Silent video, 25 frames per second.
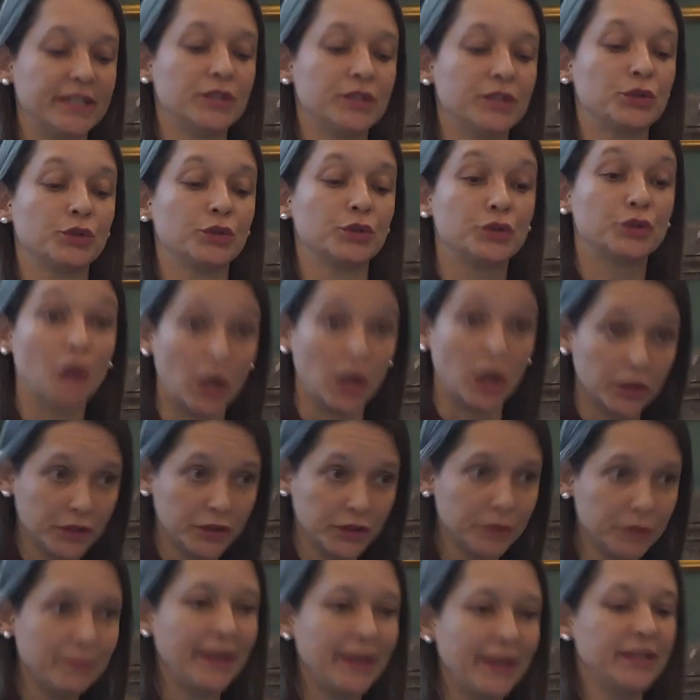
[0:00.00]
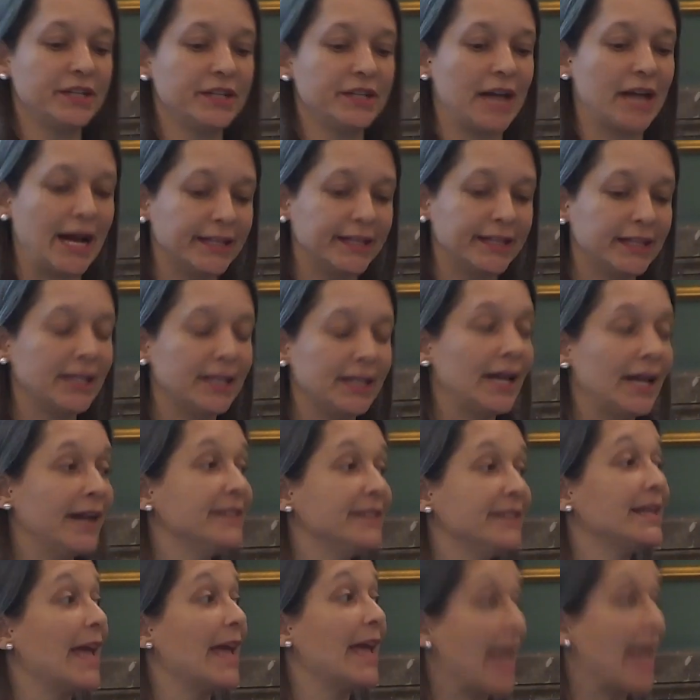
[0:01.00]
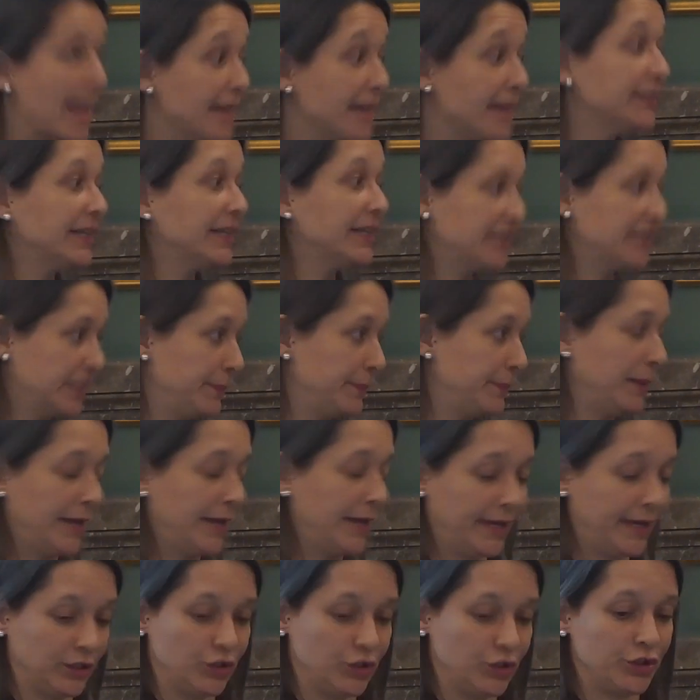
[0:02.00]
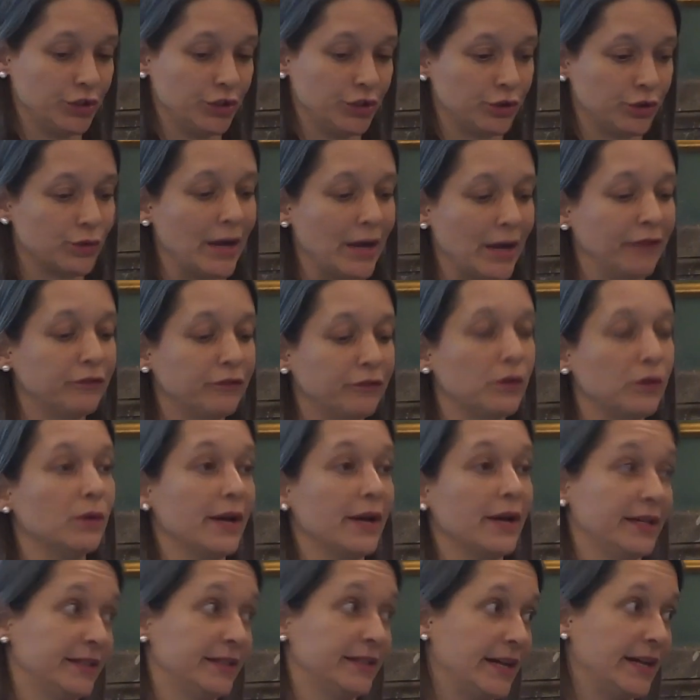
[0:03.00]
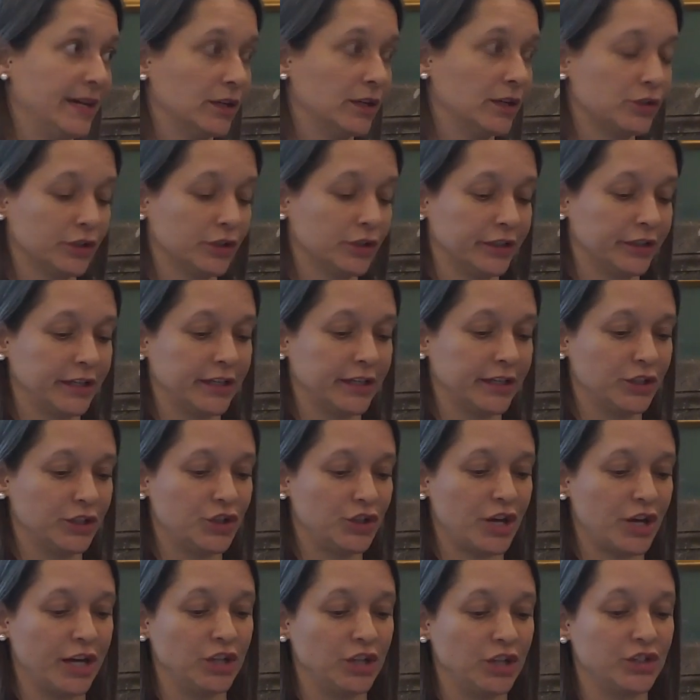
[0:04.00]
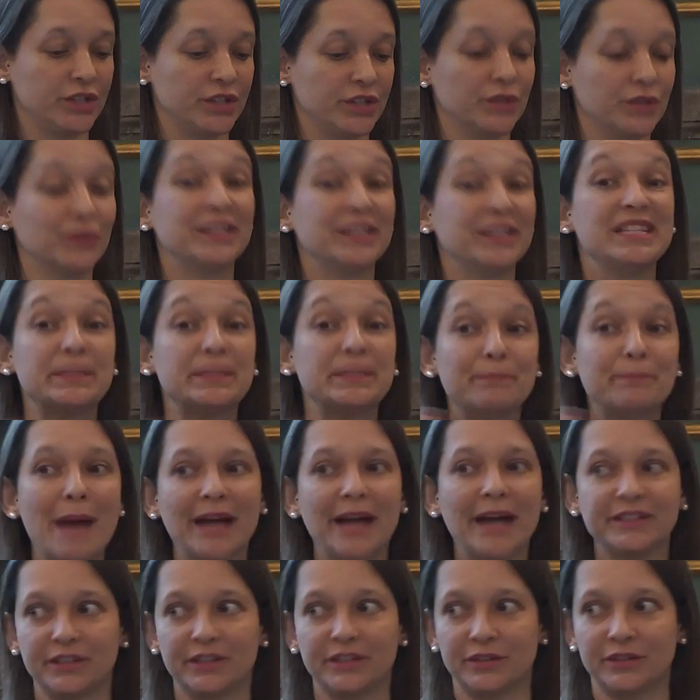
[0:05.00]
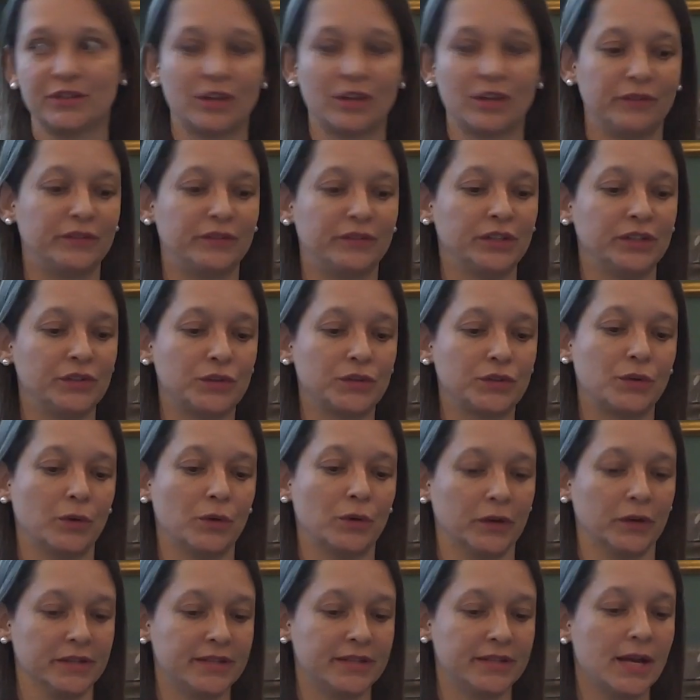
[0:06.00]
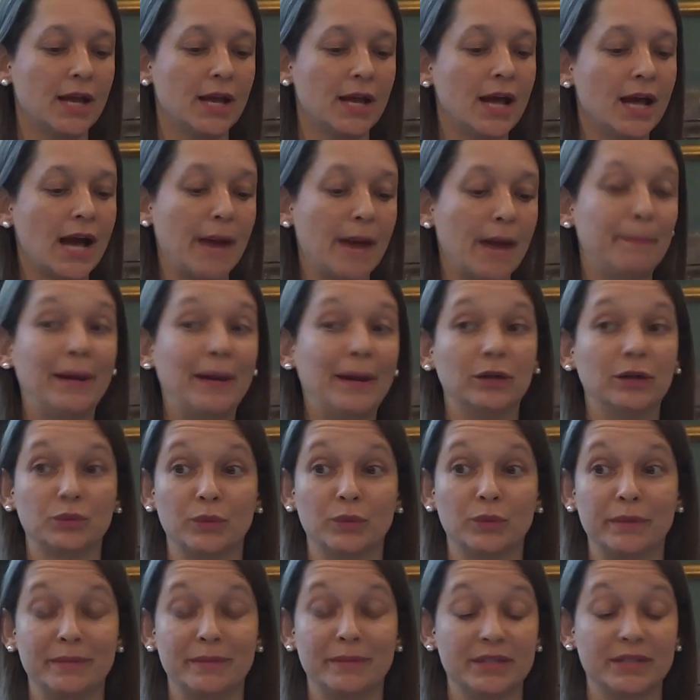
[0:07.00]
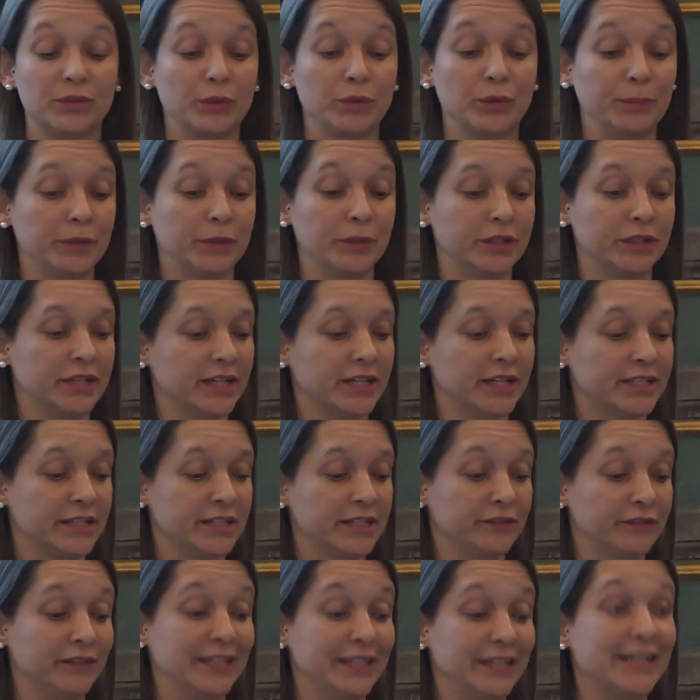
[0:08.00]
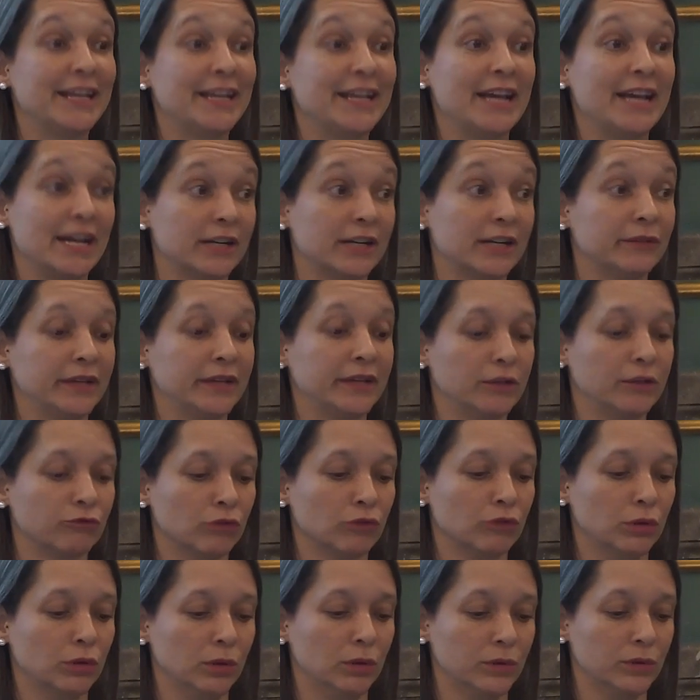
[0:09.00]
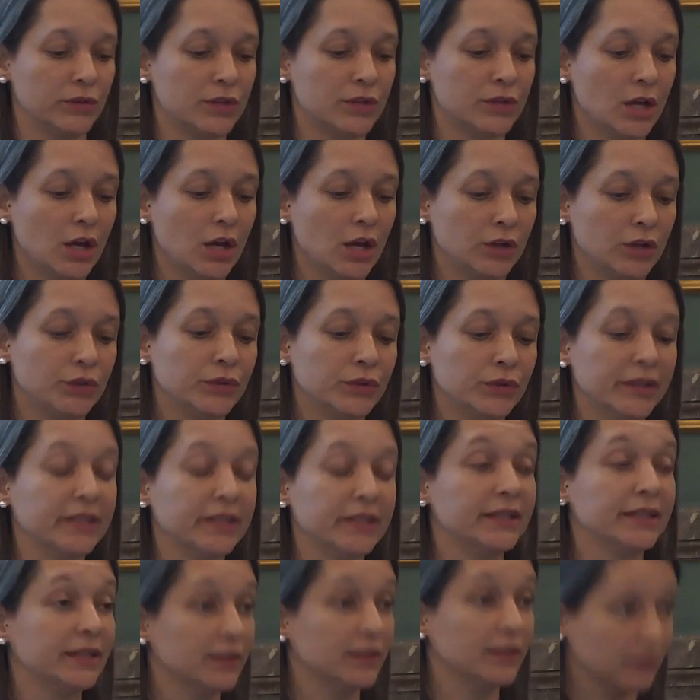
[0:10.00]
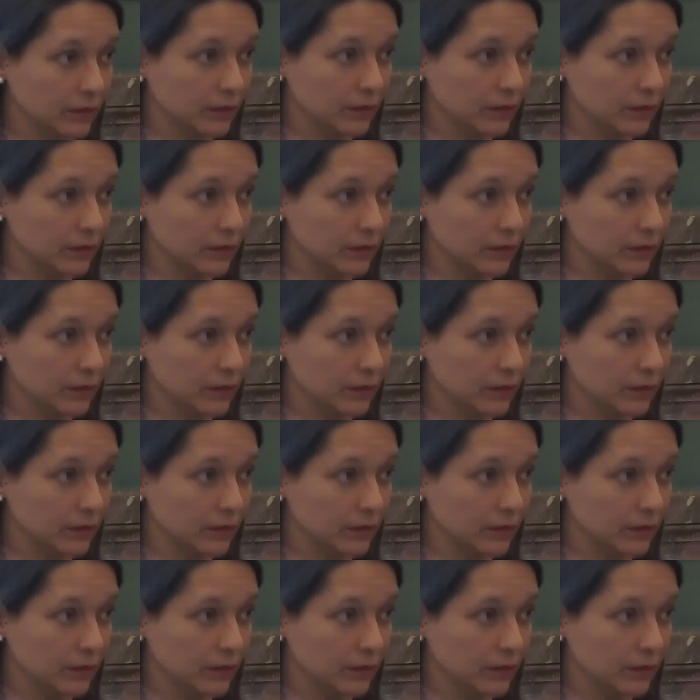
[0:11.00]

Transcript: to document, analyze, and explain geographical and diachronic changes on these patterns of discourse about women's reproductive and caring roles during the